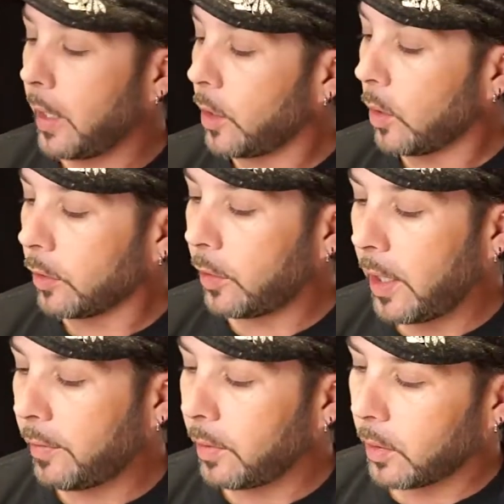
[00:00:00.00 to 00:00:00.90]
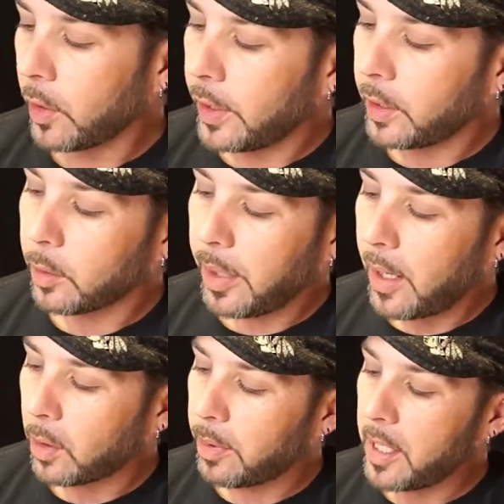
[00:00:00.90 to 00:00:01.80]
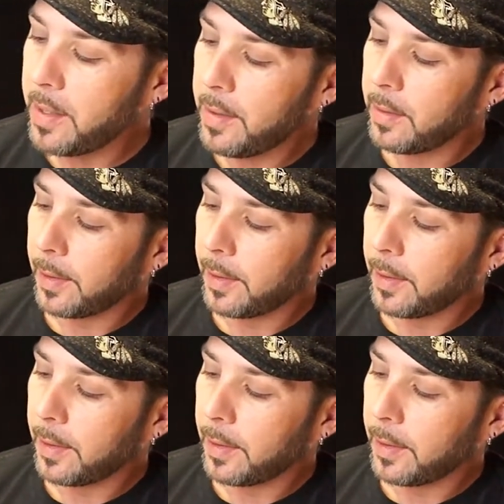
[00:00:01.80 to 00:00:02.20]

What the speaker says: You also have your power button.